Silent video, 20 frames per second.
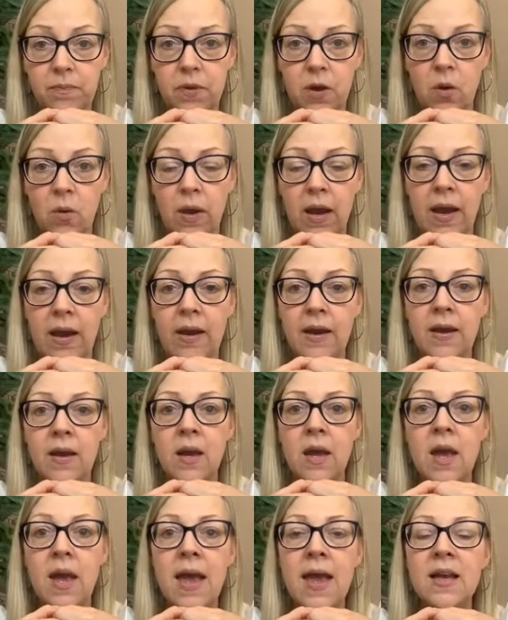Okay.
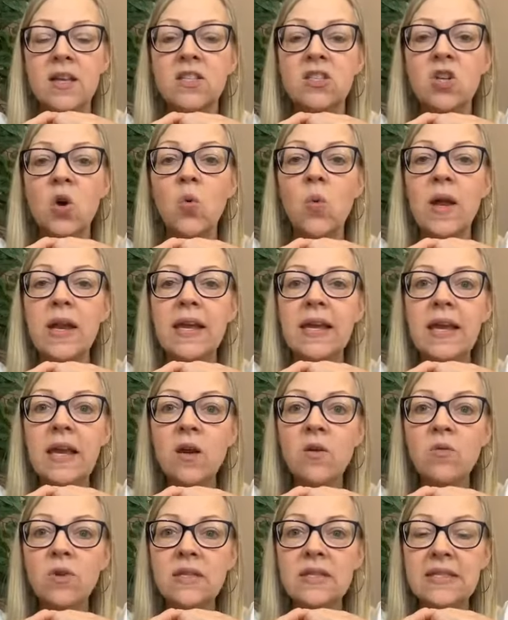So when
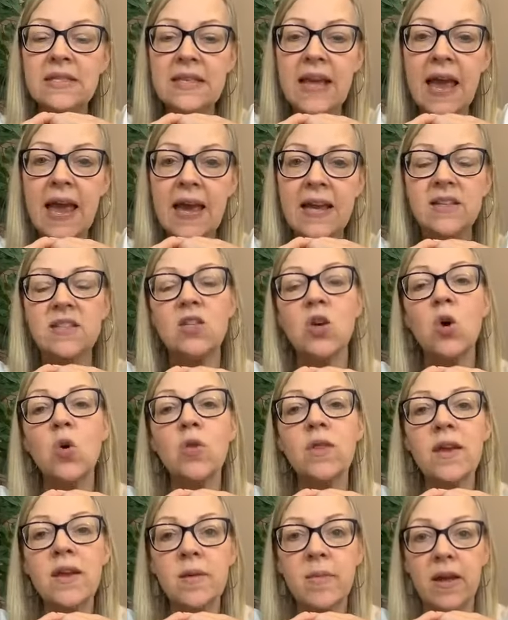he would say,
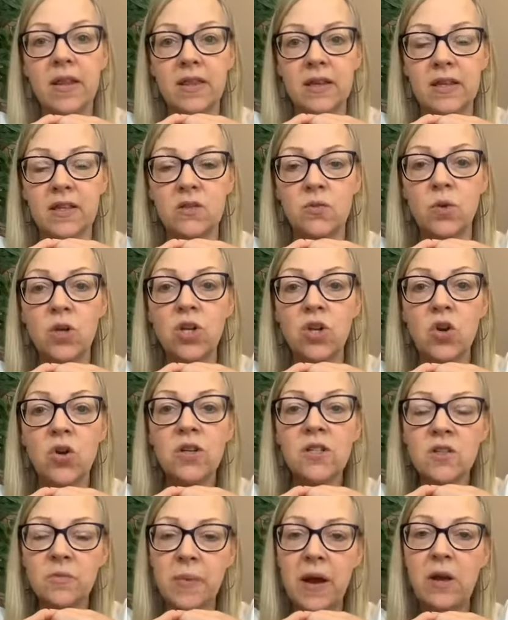so think about this, when
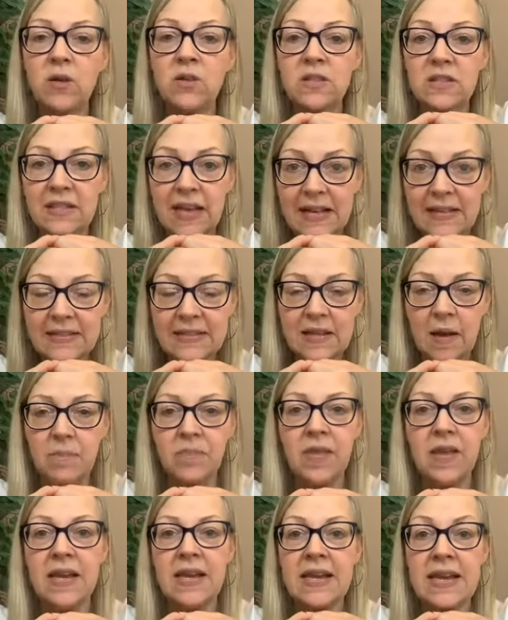your spouse says
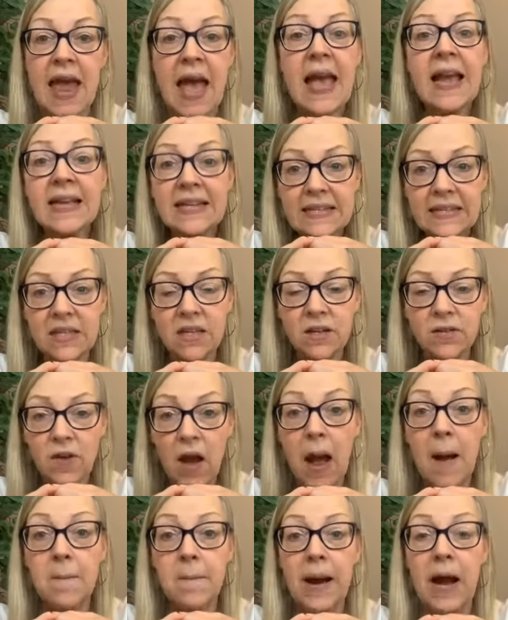something negative
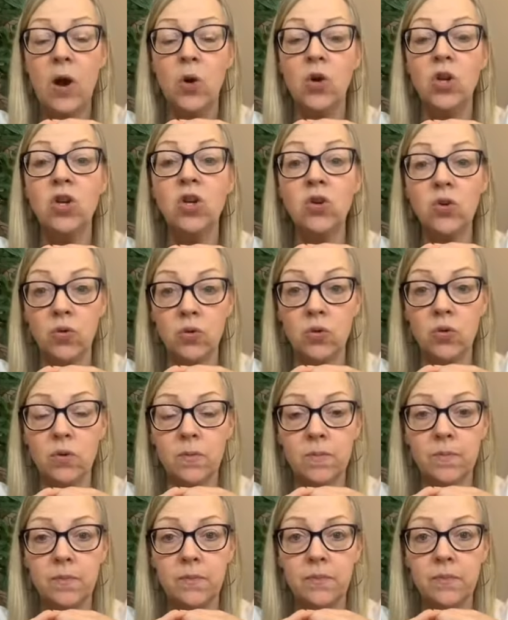about
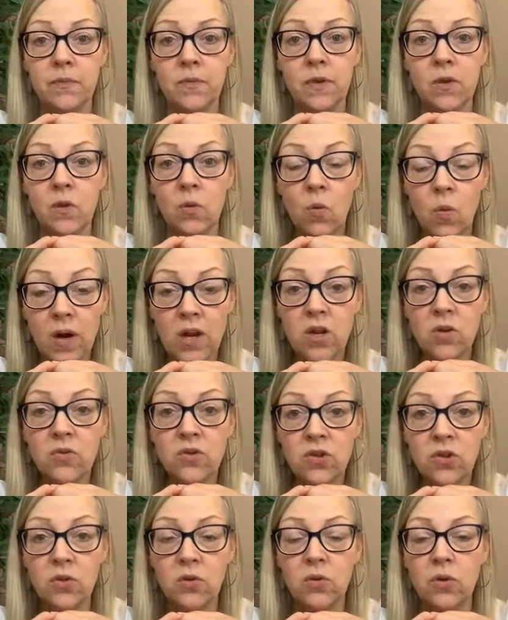you, what do you
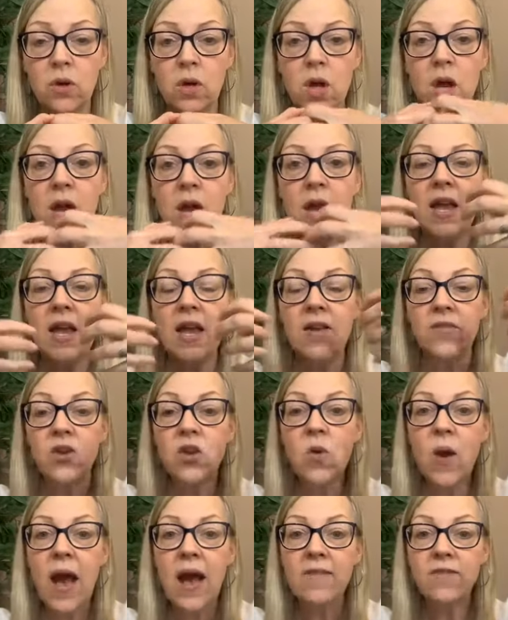do? If
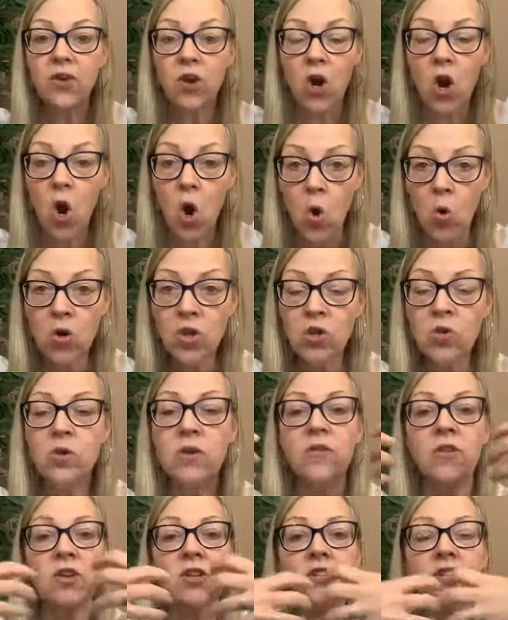you have your own
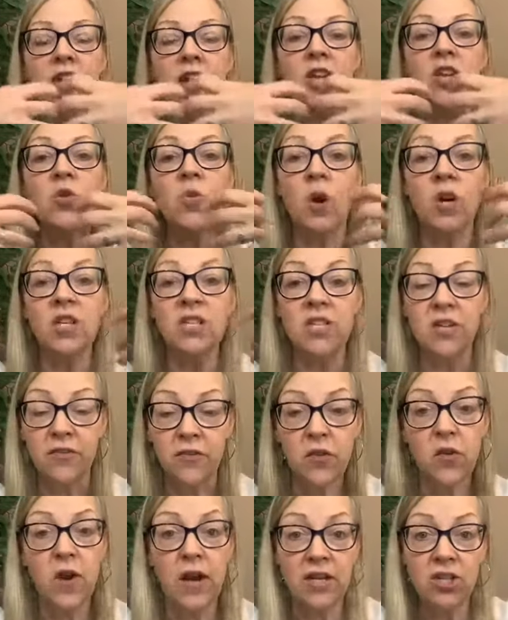universe and you are
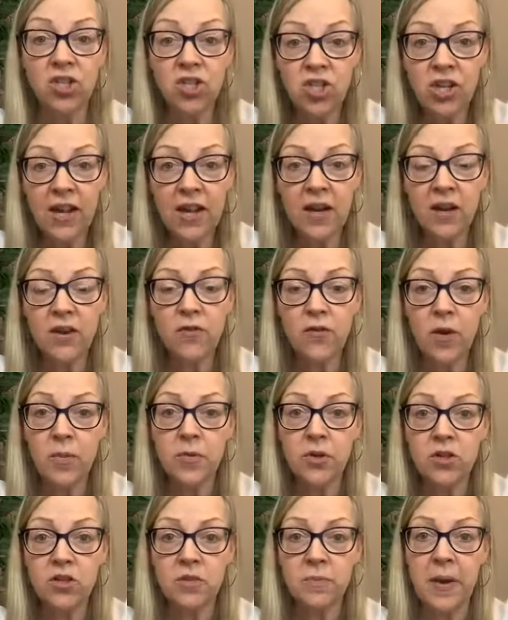differentiated
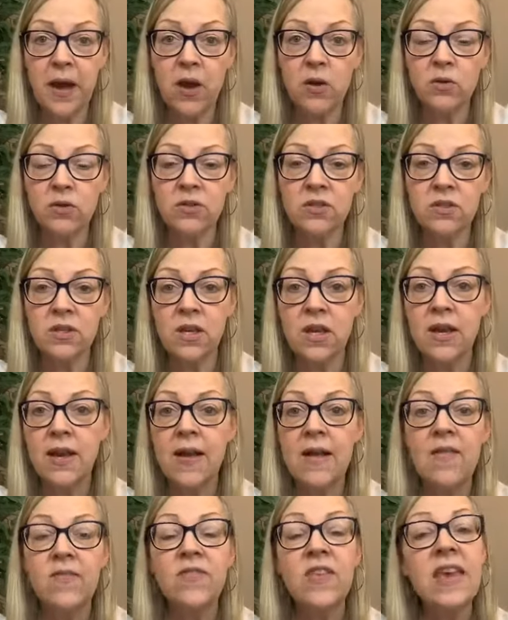from your spouse,
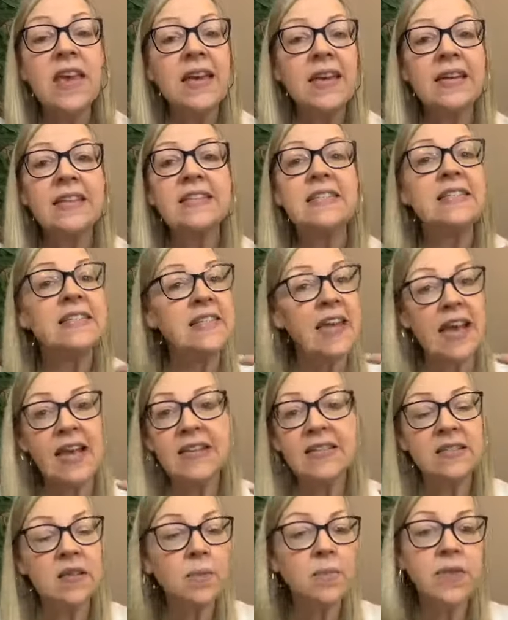they can
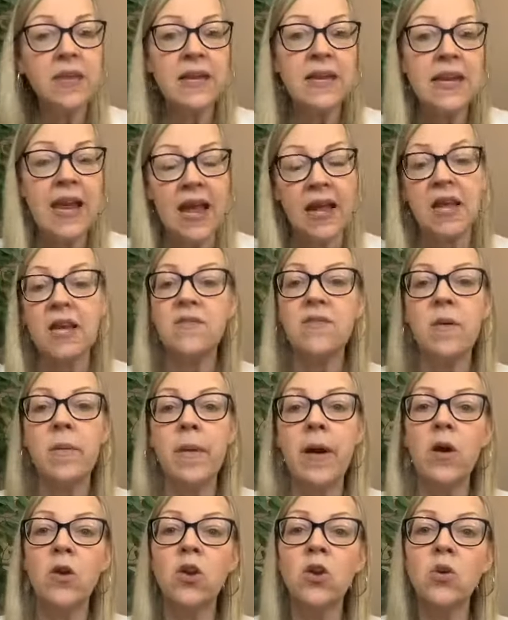say something negative
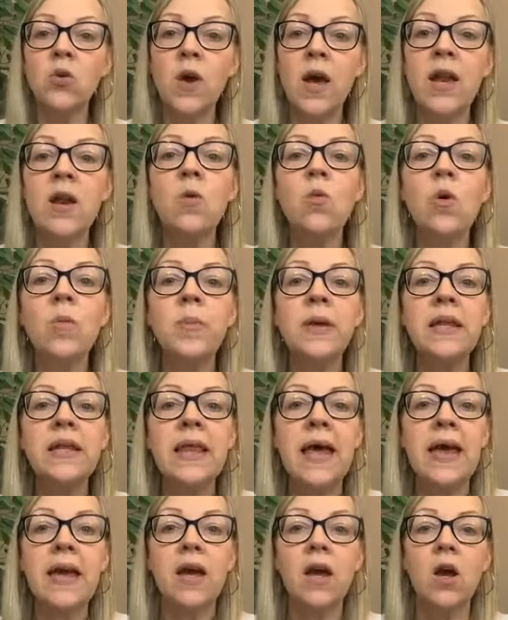about you and it will be
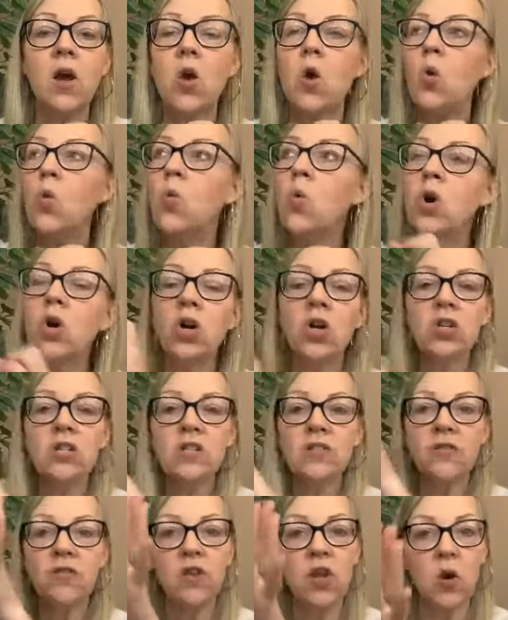like
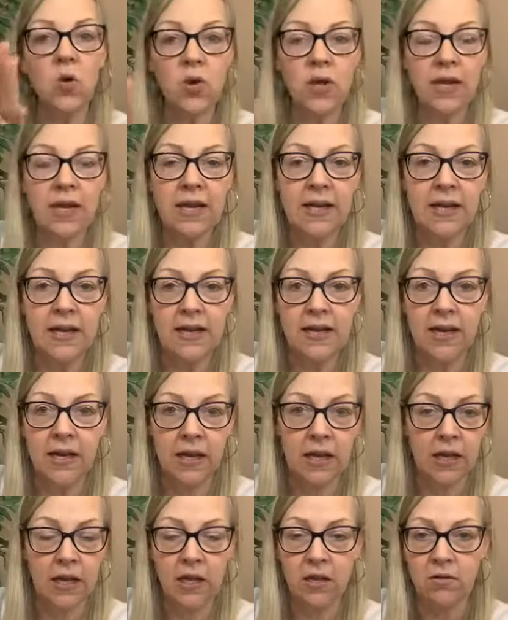words floating
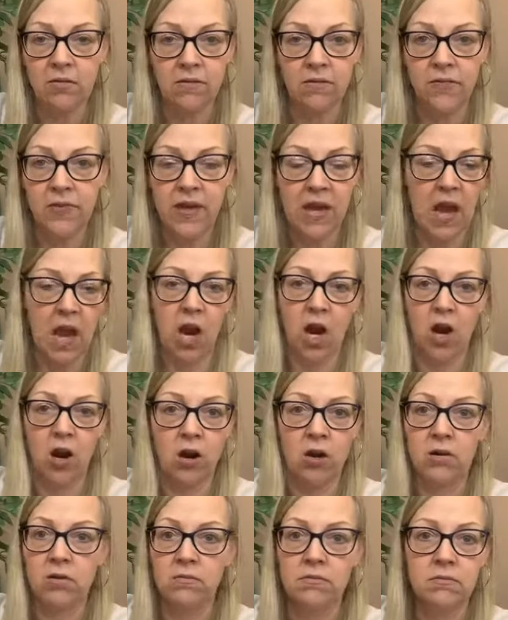in the
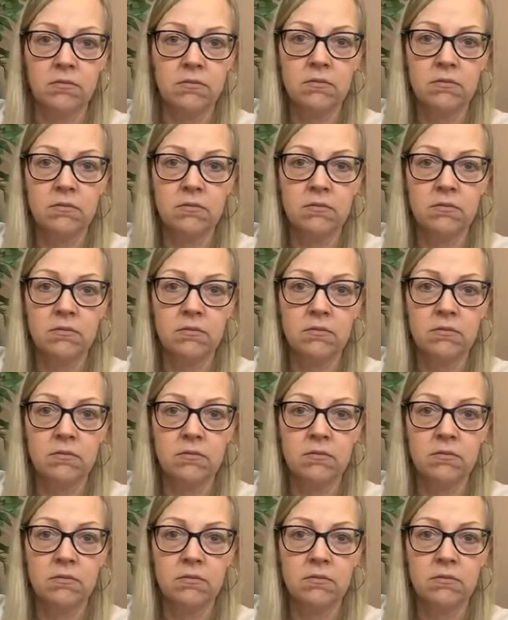air.